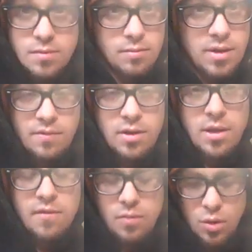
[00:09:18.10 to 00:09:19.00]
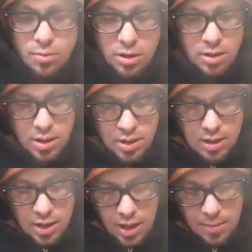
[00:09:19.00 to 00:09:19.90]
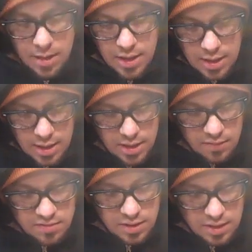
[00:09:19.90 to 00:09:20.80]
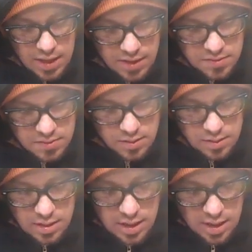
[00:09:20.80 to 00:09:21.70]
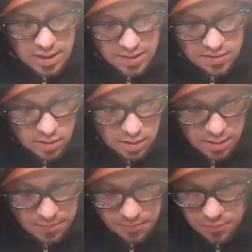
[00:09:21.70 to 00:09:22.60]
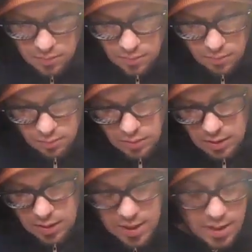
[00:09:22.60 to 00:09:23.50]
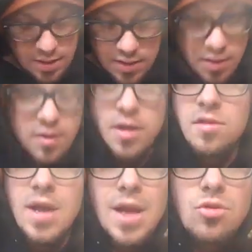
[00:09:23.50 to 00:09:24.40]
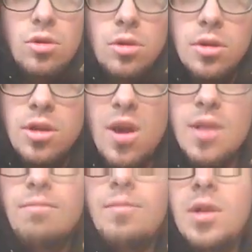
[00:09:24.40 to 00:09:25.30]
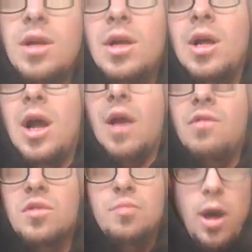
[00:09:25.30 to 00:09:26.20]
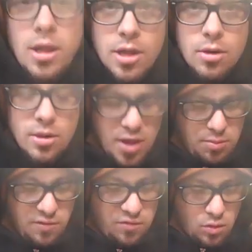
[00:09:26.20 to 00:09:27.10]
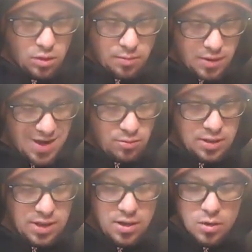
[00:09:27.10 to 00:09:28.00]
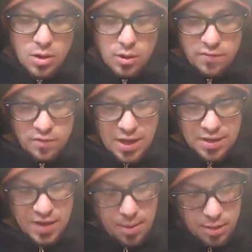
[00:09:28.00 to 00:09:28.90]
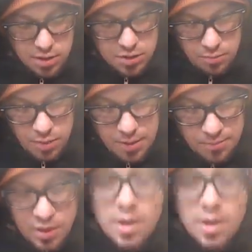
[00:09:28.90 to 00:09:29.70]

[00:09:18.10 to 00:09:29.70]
definitely affordable, and it gives it a nice look. And it's natural. I've used polyurethane before, but I really don't go in for that much. But